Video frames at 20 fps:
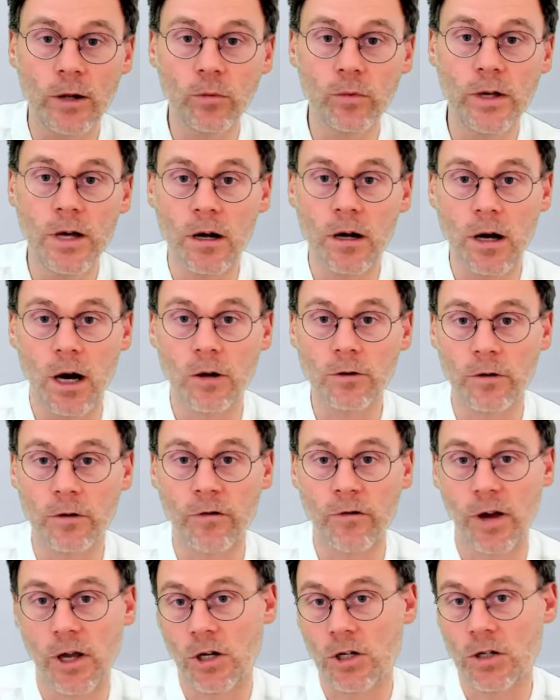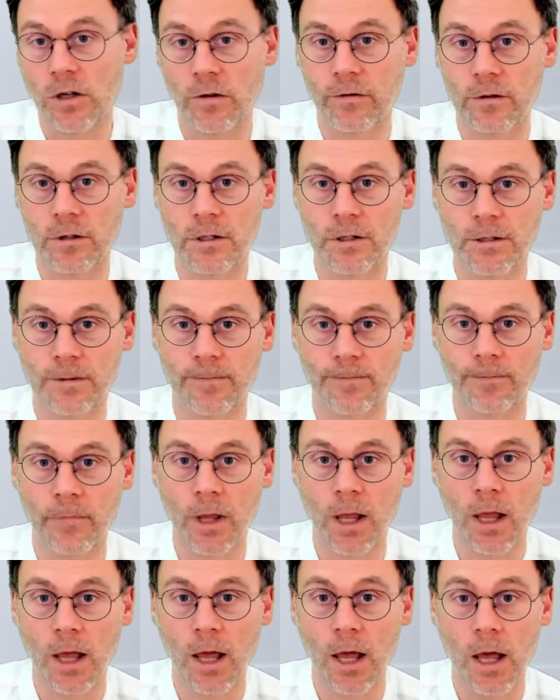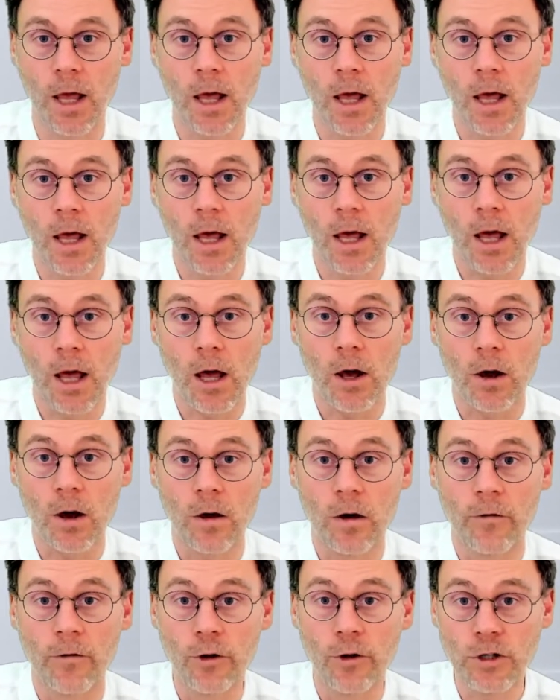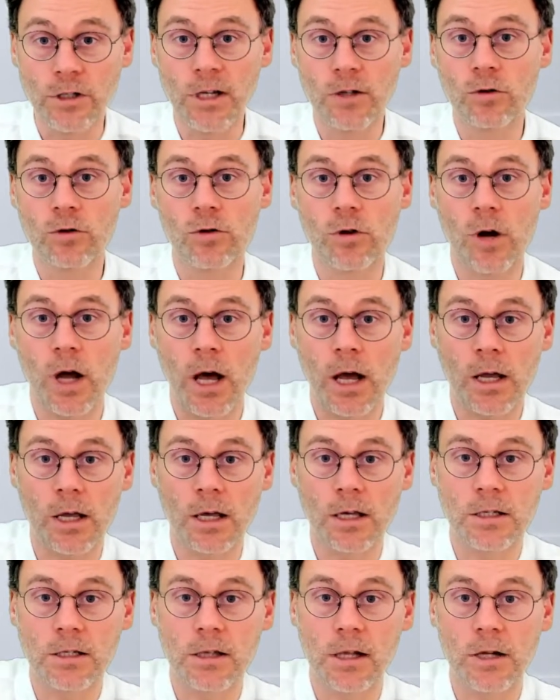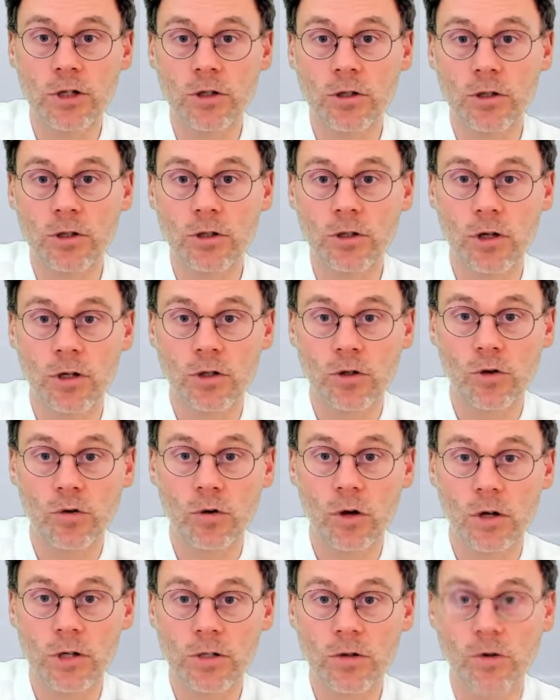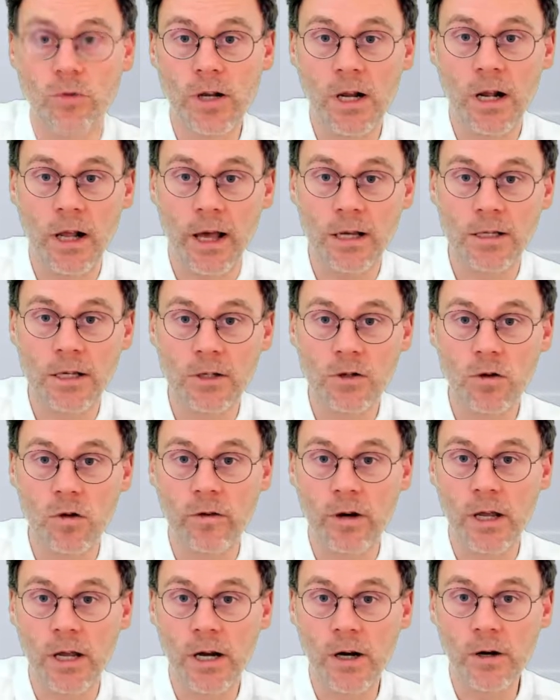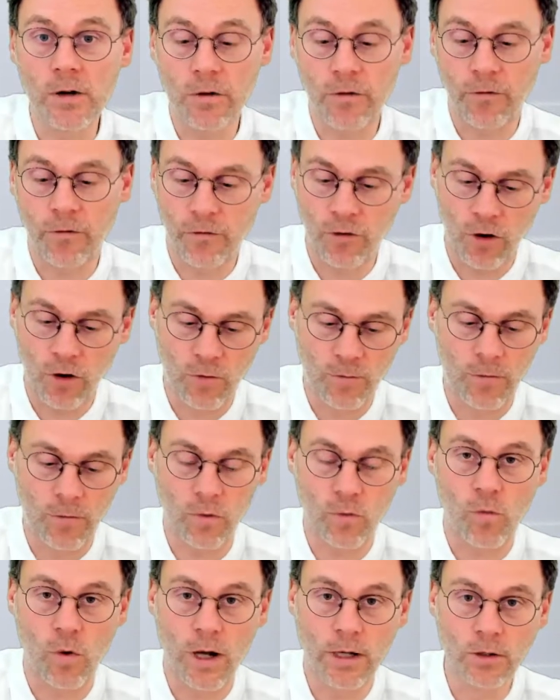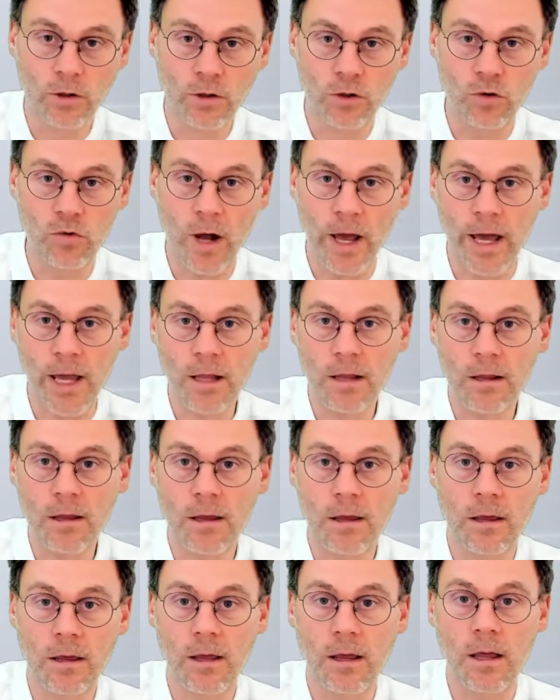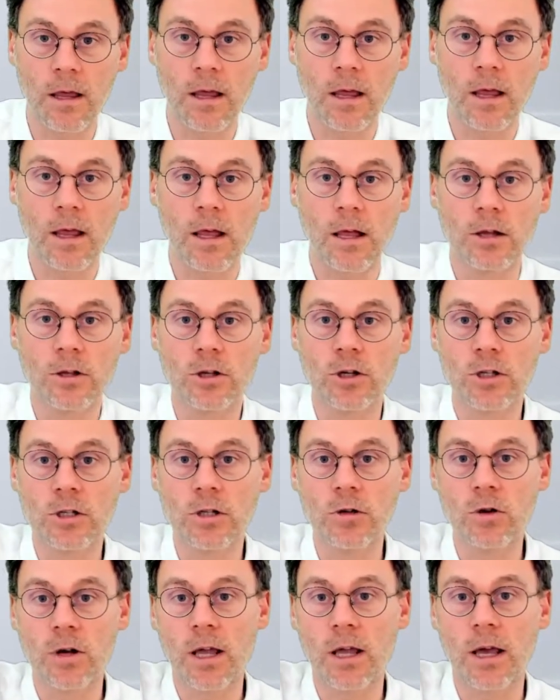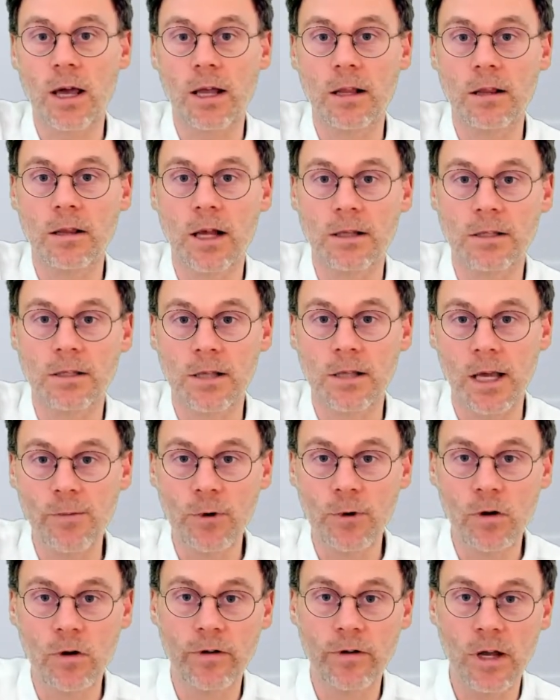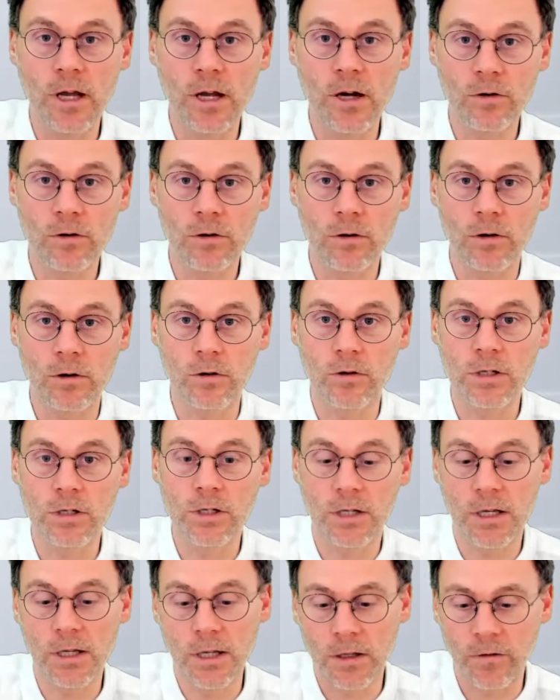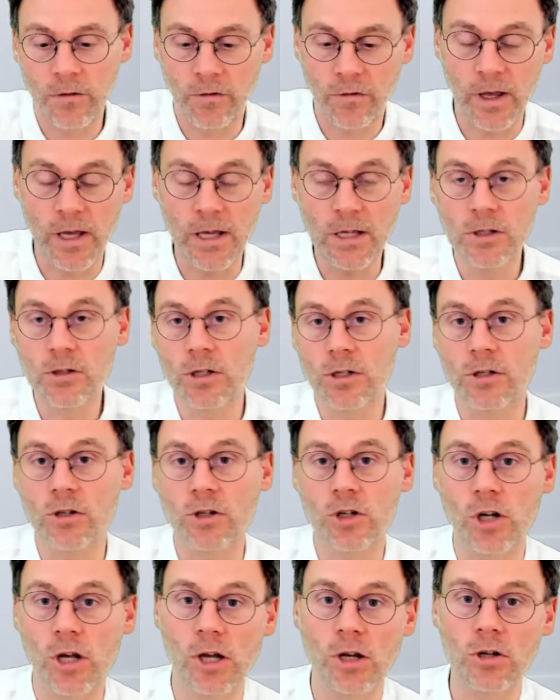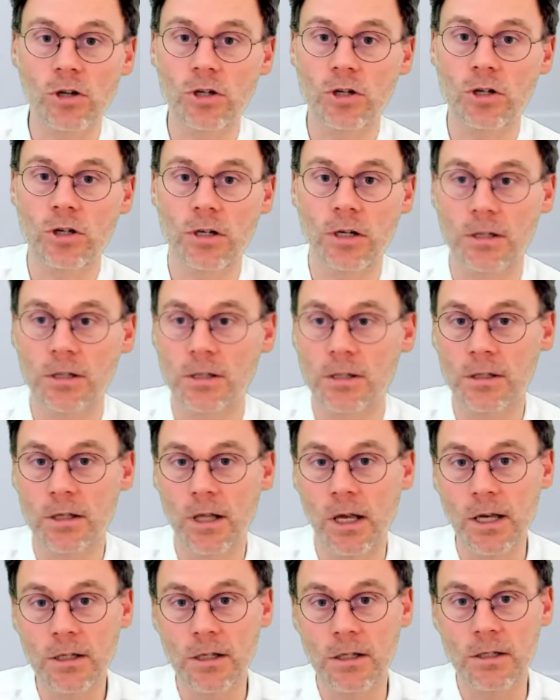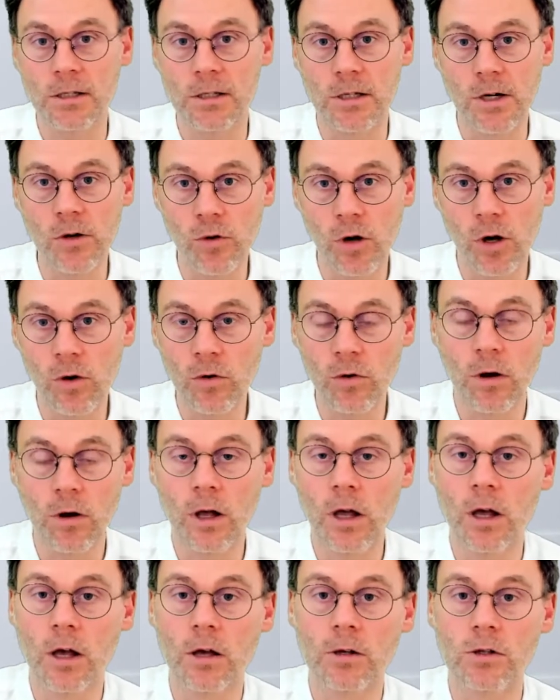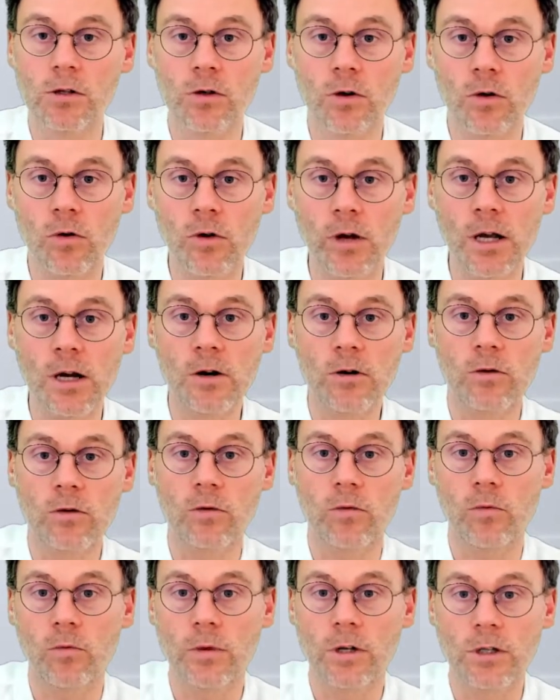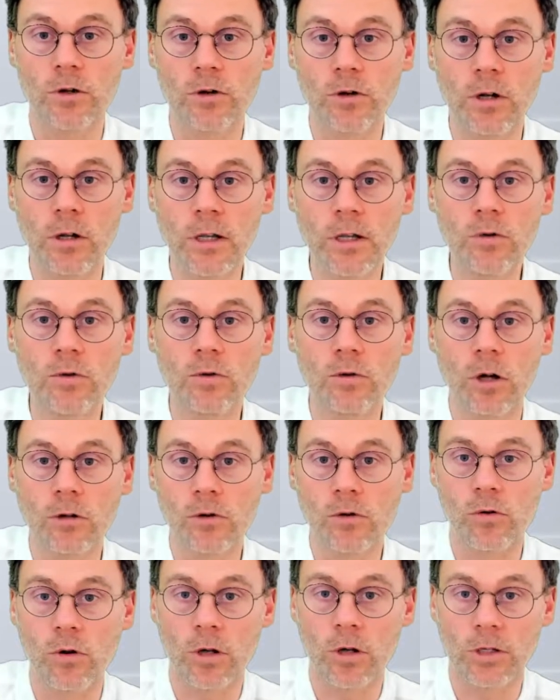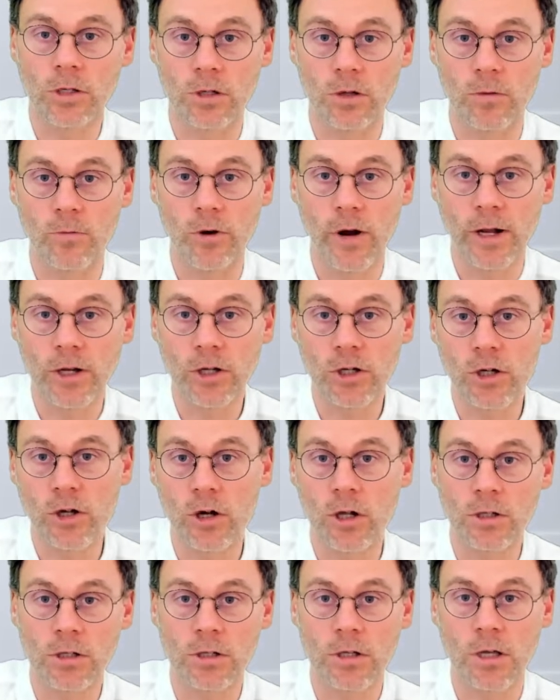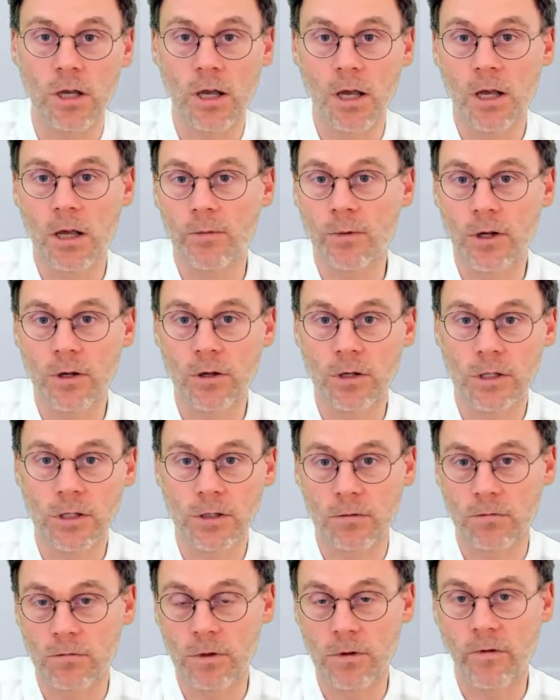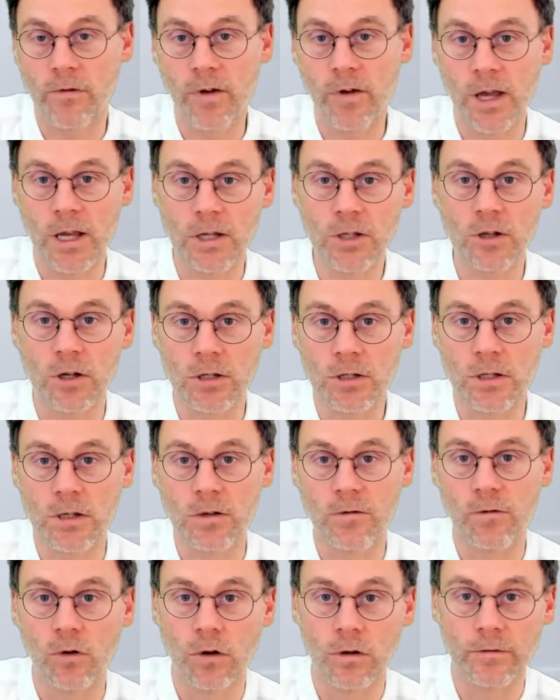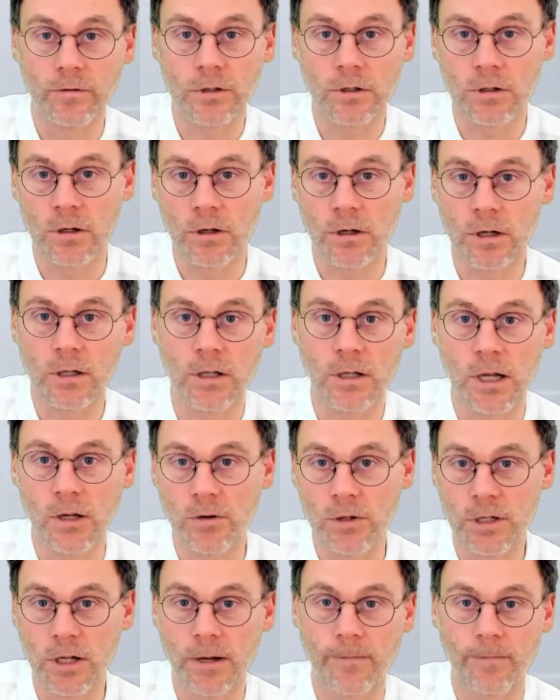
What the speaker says: we encounter phase shifts. First thing to try is let's just cross the real axis over here from 1 to 8. Just looking in that table over here, you see that the phase doesn't change. It stays at 0. So here we certainly do not cross a branch cut because the phase just evolves continuously.